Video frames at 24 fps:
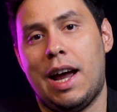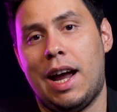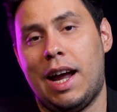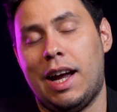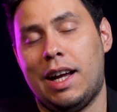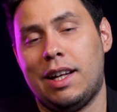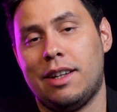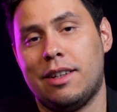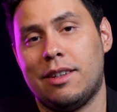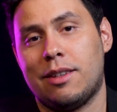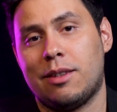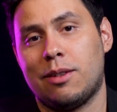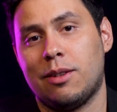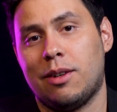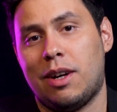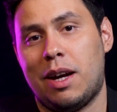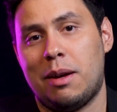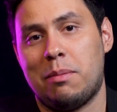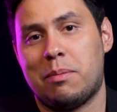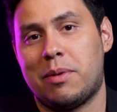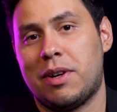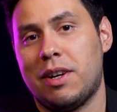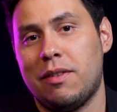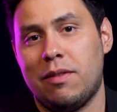And so
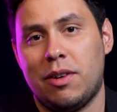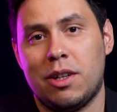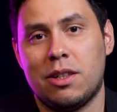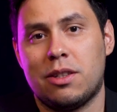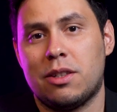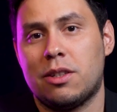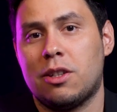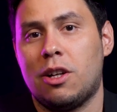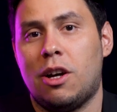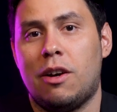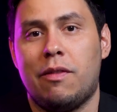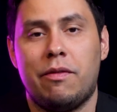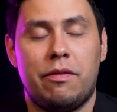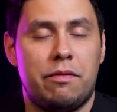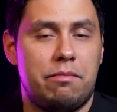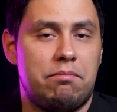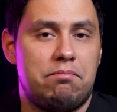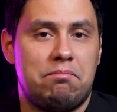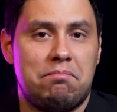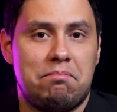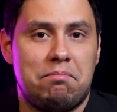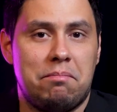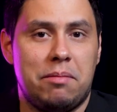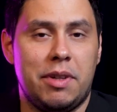I pretty much stopped
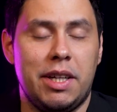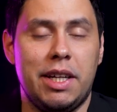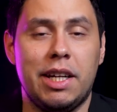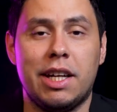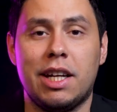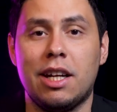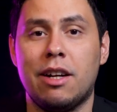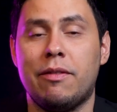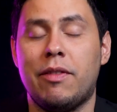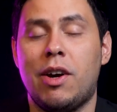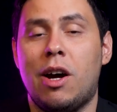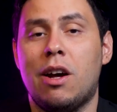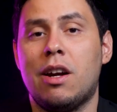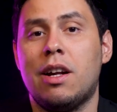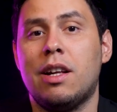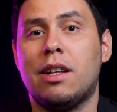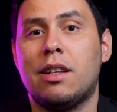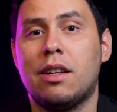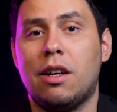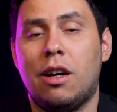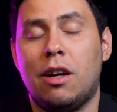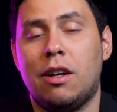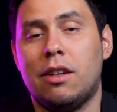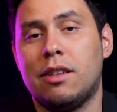thinking about
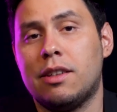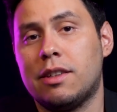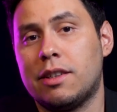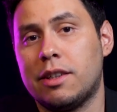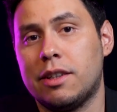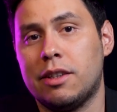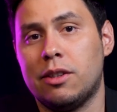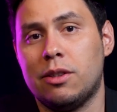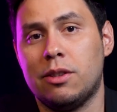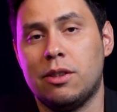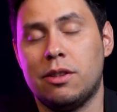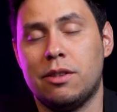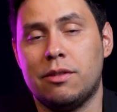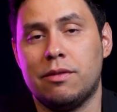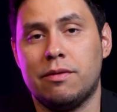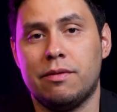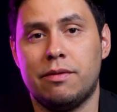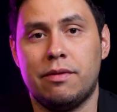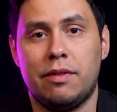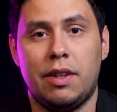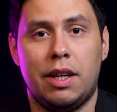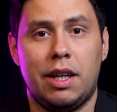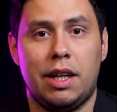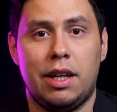it until,
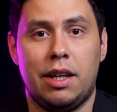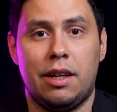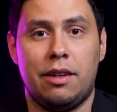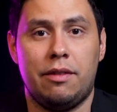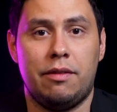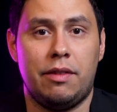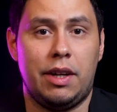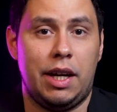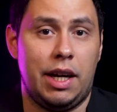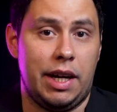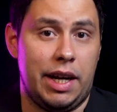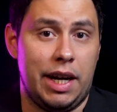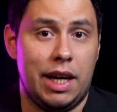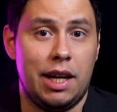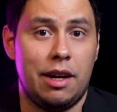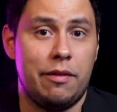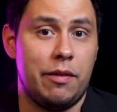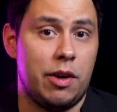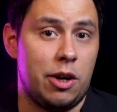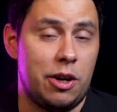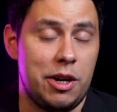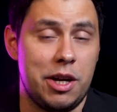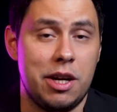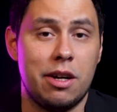um, again,
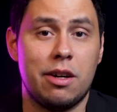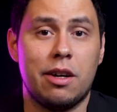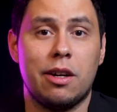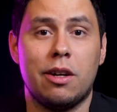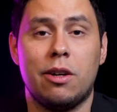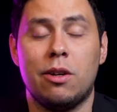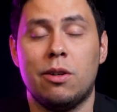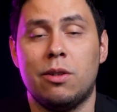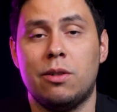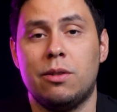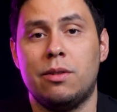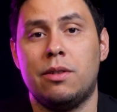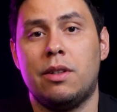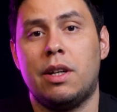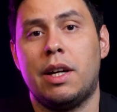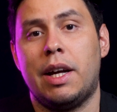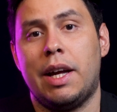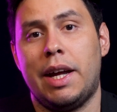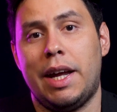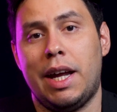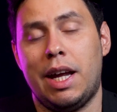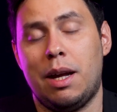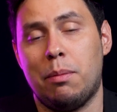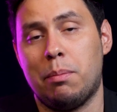about a year ago,
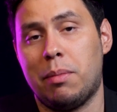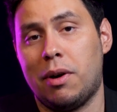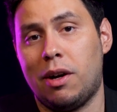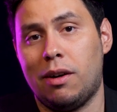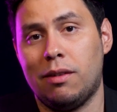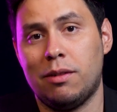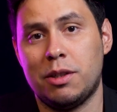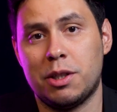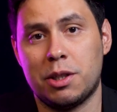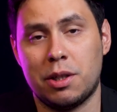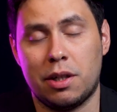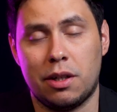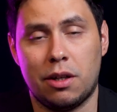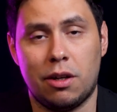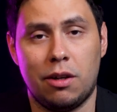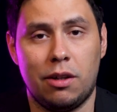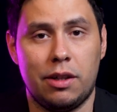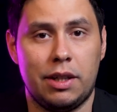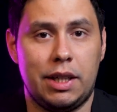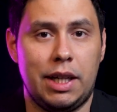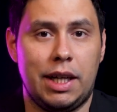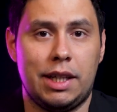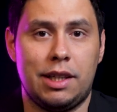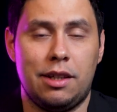a publisher
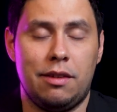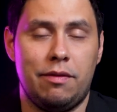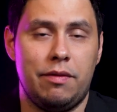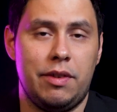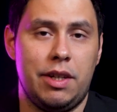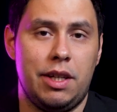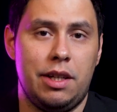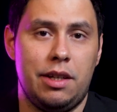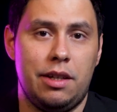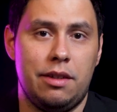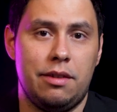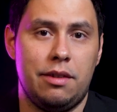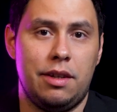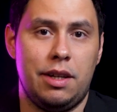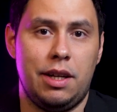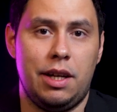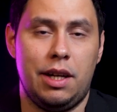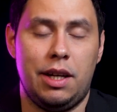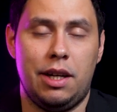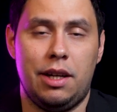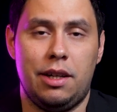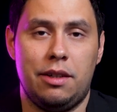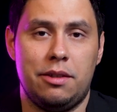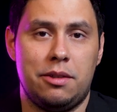contacted me
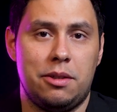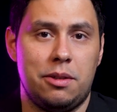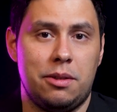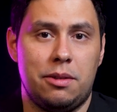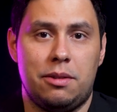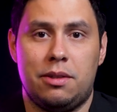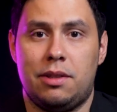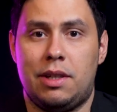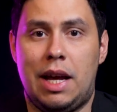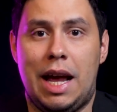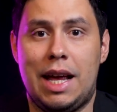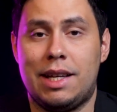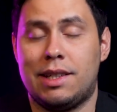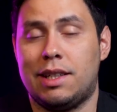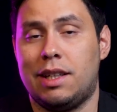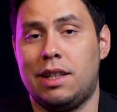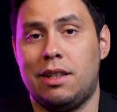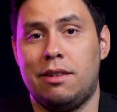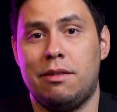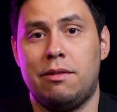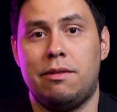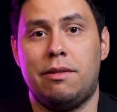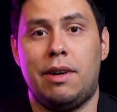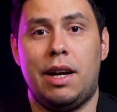uh, just
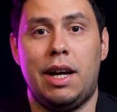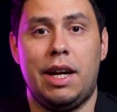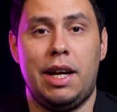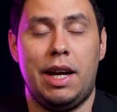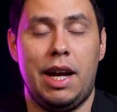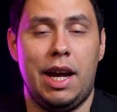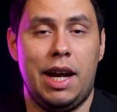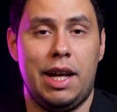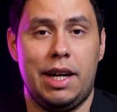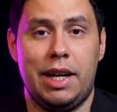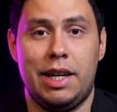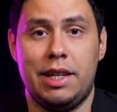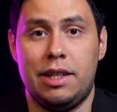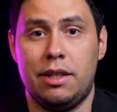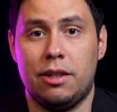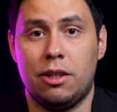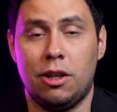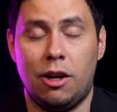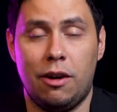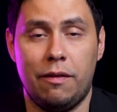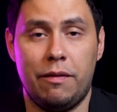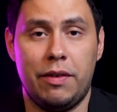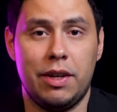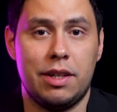asking if I had any
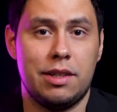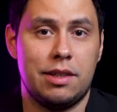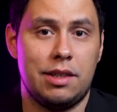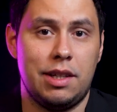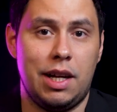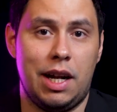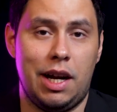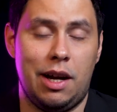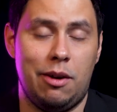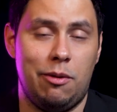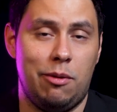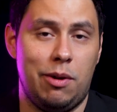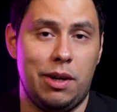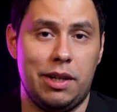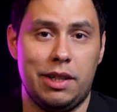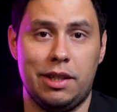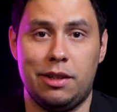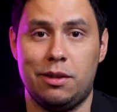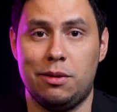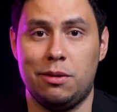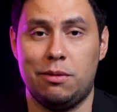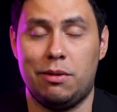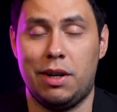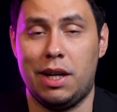topics that I
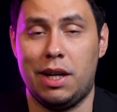wanted to